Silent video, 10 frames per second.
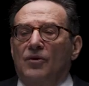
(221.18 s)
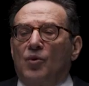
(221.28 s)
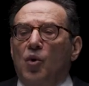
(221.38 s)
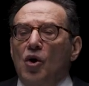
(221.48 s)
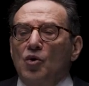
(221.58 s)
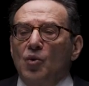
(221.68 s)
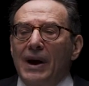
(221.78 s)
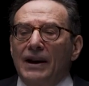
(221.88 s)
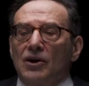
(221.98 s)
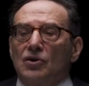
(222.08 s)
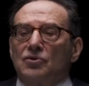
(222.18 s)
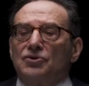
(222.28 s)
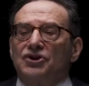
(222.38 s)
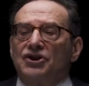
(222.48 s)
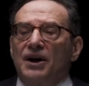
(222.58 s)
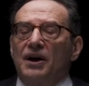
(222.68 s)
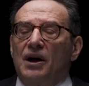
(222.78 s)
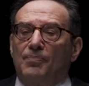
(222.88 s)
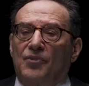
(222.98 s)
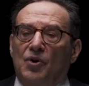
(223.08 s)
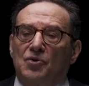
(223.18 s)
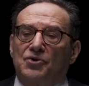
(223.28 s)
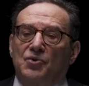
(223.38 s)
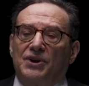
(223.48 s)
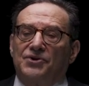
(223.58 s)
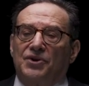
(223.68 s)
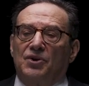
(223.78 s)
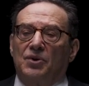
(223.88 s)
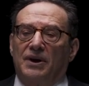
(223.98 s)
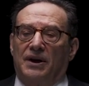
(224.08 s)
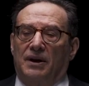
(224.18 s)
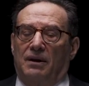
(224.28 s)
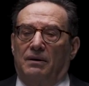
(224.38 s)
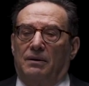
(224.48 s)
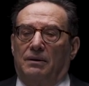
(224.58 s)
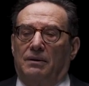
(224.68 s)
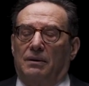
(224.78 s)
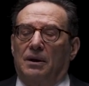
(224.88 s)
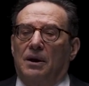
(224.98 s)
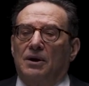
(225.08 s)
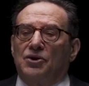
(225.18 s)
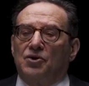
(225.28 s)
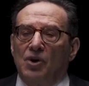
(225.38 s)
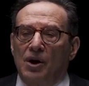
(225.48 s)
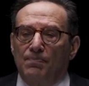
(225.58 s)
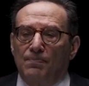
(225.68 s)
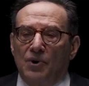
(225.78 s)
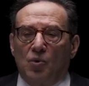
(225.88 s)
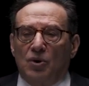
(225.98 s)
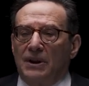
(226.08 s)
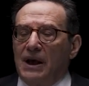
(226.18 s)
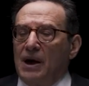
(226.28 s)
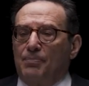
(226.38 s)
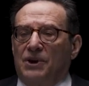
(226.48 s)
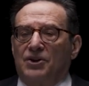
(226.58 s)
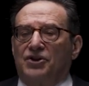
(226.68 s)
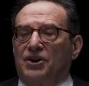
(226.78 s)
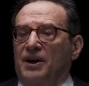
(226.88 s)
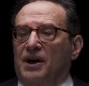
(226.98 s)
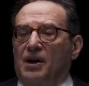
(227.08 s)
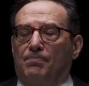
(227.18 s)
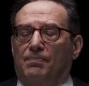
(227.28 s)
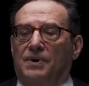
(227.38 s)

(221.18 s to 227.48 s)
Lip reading: The woke radicals shut up those who disagree. Trump will not be shut up.